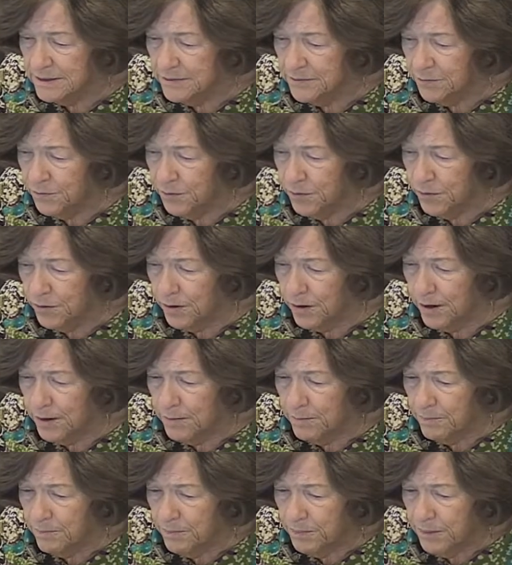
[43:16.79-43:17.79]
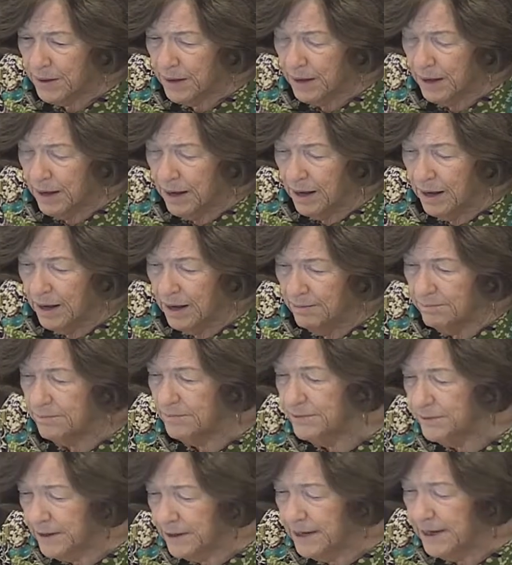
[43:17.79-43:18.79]
for
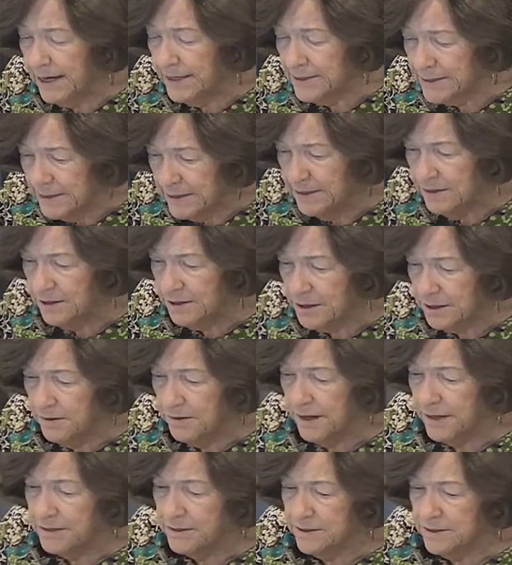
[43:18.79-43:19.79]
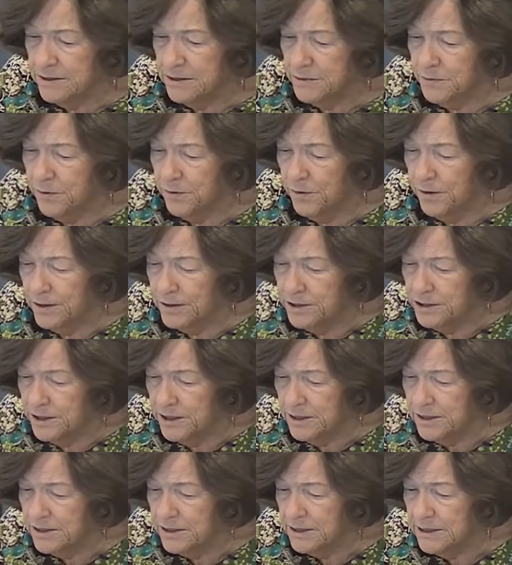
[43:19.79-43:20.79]

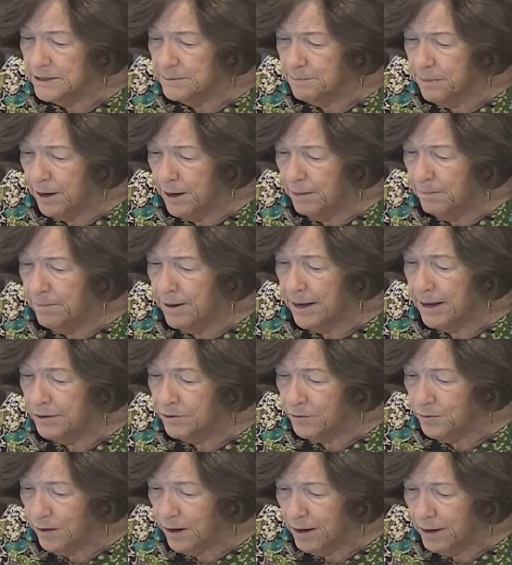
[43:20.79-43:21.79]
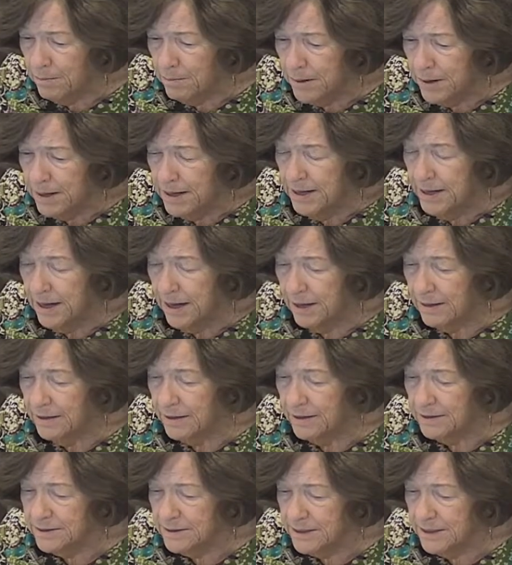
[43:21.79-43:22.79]
Cheesy's Pub and Grub,
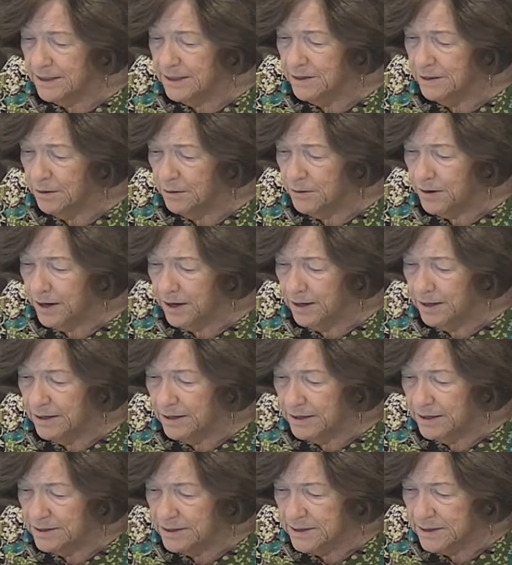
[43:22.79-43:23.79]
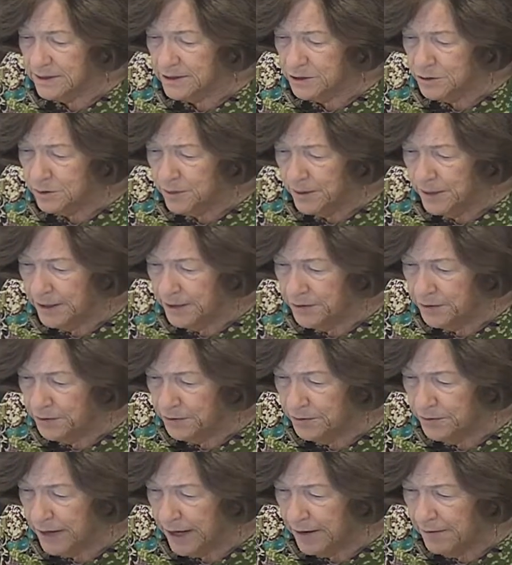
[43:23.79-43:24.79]
LLC, located at
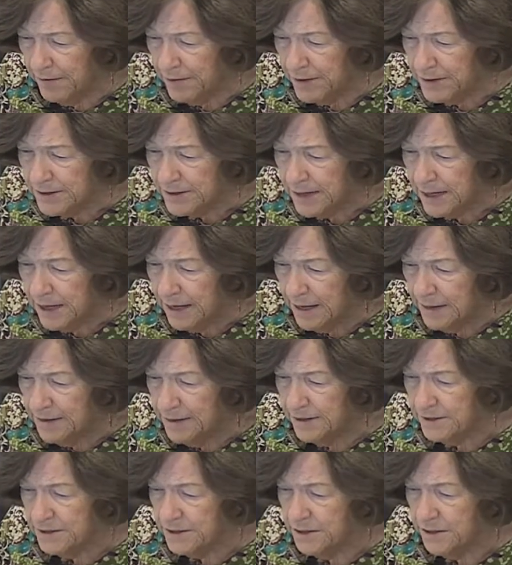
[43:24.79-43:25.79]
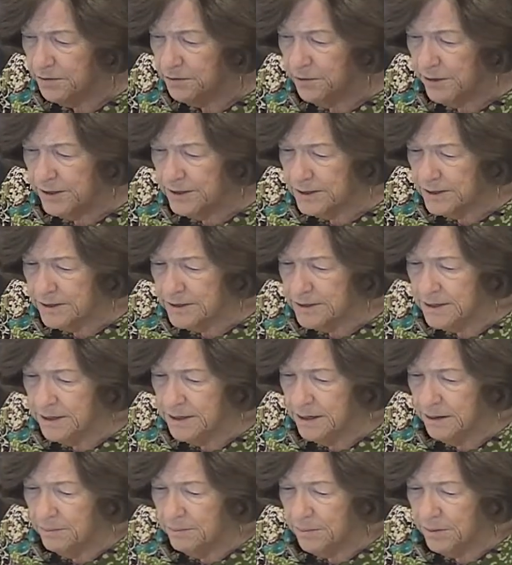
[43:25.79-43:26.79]
622 Davis. This decreases the
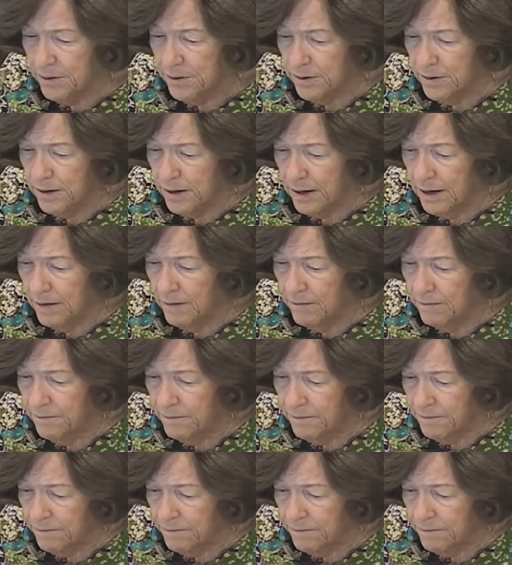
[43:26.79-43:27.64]
number of